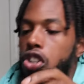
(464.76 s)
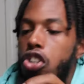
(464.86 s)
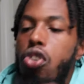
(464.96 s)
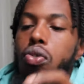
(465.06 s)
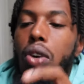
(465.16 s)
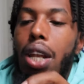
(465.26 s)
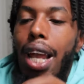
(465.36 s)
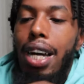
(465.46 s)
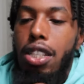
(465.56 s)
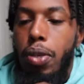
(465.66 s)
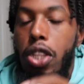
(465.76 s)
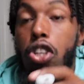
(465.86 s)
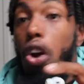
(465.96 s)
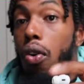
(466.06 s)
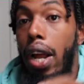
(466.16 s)
you realize with
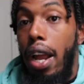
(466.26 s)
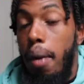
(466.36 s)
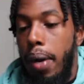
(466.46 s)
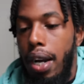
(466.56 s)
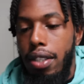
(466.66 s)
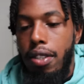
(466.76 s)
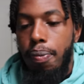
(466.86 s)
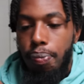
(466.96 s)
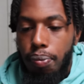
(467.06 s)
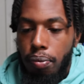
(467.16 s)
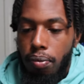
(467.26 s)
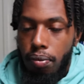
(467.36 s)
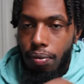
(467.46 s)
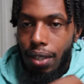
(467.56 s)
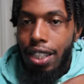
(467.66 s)
your AirPods,
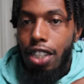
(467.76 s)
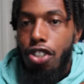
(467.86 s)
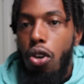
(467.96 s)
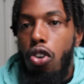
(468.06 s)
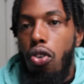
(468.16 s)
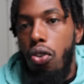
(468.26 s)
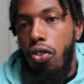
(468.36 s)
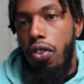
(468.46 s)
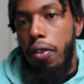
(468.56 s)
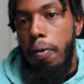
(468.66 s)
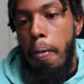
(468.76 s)
there's no groove.